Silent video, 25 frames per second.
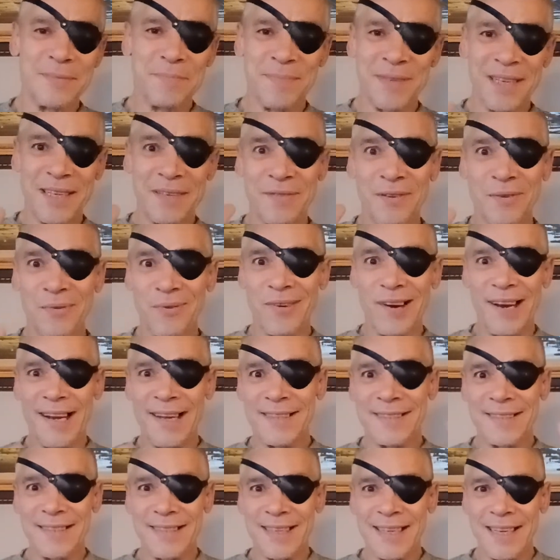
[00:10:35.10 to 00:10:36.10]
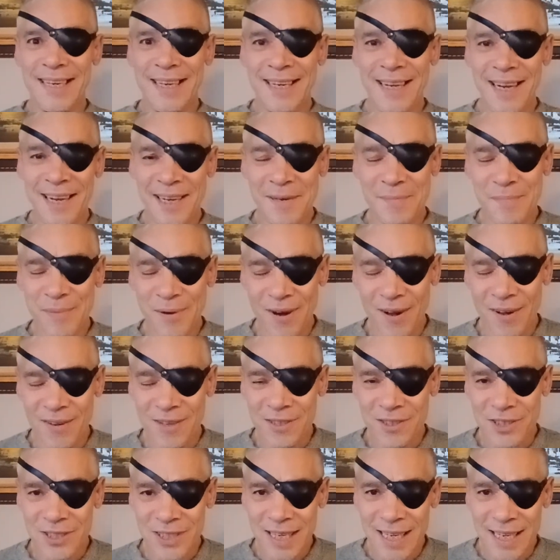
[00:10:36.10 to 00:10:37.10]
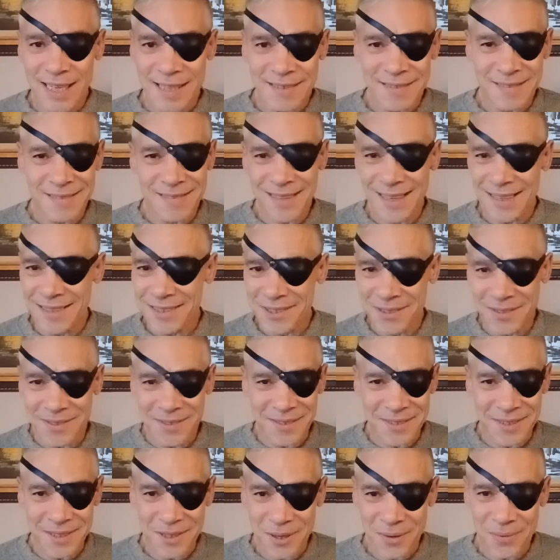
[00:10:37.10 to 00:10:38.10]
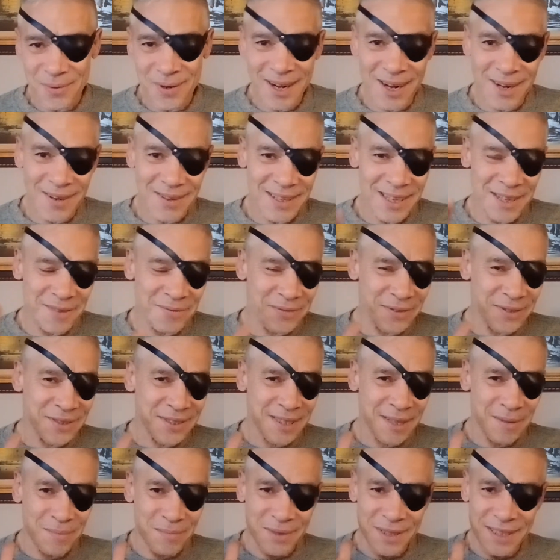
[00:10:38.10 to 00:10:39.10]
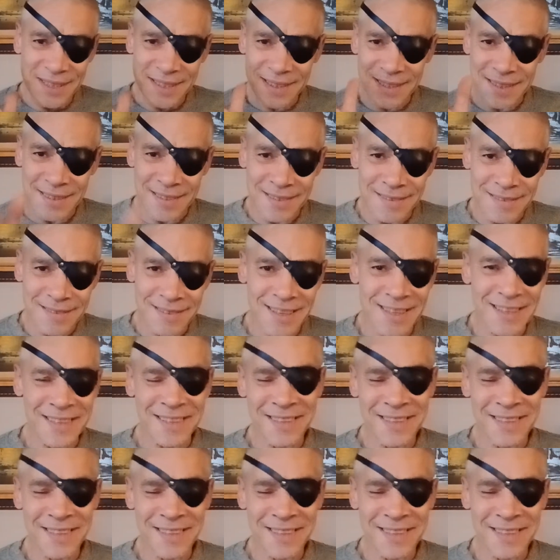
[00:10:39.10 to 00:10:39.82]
bit of a rant today. I apologize. Not doing so well. And for some reason,